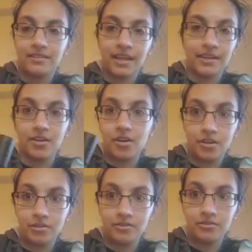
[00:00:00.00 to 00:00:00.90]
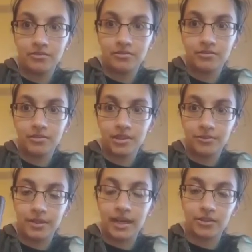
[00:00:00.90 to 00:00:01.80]
Like all
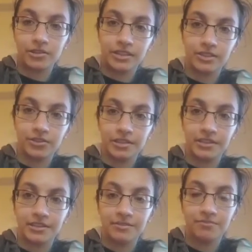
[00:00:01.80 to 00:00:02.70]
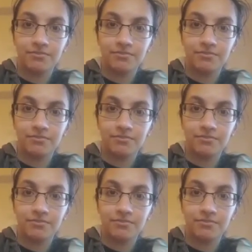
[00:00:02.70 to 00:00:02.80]
of Black Girl sunscreens,